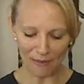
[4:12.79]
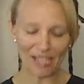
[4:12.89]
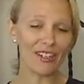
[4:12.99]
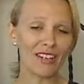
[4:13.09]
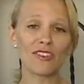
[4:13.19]

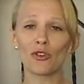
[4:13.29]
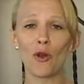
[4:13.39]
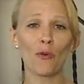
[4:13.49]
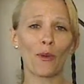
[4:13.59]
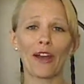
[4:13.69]
Even if you're
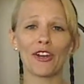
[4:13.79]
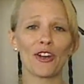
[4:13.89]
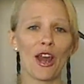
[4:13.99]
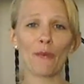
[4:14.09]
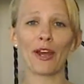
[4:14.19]
not
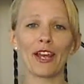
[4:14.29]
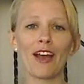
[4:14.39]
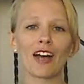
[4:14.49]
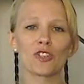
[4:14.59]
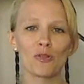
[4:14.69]
wearing
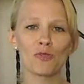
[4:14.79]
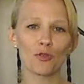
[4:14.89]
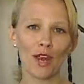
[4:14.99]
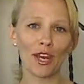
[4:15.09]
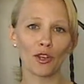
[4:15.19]
costumes, your
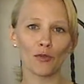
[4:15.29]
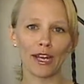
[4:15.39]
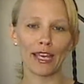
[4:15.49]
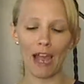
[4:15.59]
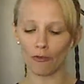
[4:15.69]
regular
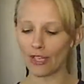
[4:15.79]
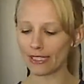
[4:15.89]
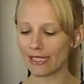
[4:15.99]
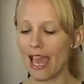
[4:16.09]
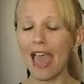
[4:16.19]
running
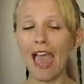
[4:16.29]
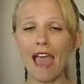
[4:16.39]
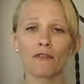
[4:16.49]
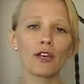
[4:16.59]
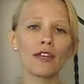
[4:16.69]
outfits,
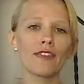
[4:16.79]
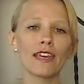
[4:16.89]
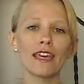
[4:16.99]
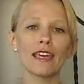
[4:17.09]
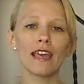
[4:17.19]

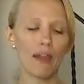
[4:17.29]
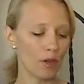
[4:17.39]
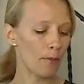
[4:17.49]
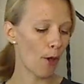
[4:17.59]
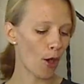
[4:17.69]
everything,
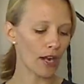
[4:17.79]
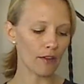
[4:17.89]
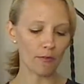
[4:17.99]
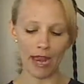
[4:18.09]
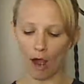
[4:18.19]
every part
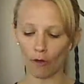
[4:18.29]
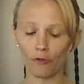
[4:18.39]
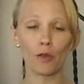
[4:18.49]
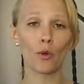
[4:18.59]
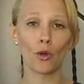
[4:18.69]
of my
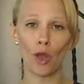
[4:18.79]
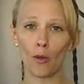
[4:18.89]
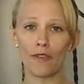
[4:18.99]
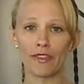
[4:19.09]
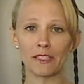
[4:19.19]
outfit will go
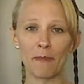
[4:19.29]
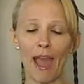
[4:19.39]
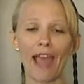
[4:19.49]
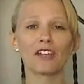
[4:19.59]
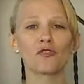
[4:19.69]
in these
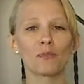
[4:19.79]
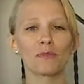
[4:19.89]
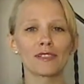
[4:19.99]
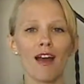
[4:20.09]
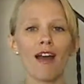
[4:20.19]
bags, from
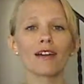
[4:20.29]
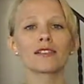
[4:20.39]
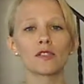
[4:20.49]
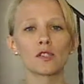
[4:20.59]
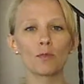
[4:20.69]

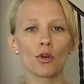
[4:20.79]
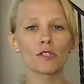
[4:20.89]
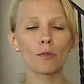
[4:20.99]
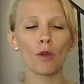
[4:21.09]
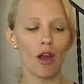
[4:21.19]
socks to
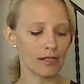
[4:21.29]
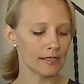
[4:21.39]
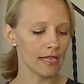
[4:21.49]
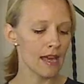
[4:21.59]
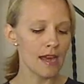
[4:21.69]
sports bras,
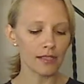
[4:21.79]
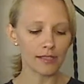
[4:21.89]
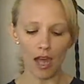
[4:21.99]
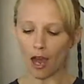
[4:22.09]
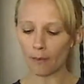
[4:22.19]

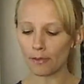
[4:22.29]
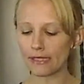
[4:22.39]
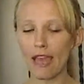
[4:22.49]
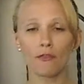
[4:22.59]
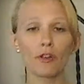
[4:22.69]

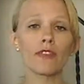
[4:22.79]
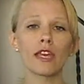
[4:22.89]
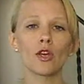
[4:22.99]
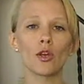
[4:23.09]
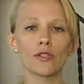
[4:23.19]
tops,
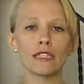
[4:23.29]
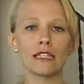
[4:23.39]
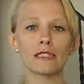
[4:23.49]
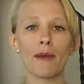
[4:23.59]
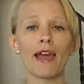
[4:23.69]
everything goes in
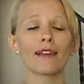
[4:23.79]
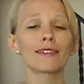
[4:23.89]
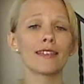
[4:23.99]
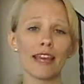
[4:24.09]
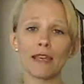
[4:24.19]
these bags.
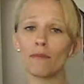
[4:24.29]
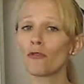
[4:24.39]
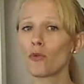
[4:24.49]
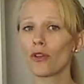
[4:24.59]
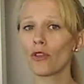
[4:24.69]
The night
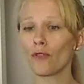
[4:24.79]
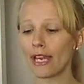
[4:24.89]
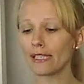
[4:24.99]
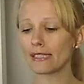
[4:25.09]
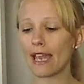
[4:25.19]
before the
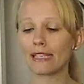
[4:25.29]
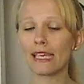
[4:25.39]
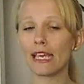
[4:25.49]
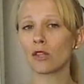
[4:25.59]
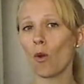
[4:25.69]
race, I can
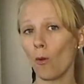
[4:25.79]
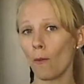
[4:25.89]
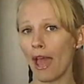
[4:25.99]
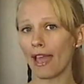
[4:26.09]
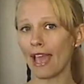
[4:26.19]
take the whole
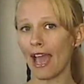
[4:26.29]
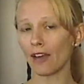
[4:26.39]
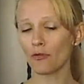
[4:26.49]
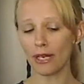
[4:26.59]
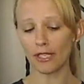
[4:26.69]
bag
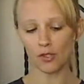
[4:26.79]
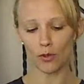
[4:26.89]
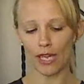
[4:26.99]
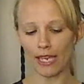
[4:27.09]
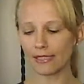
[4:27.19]
out of my
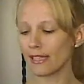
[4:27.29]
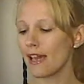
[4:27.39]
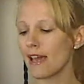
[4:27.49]
suitcase,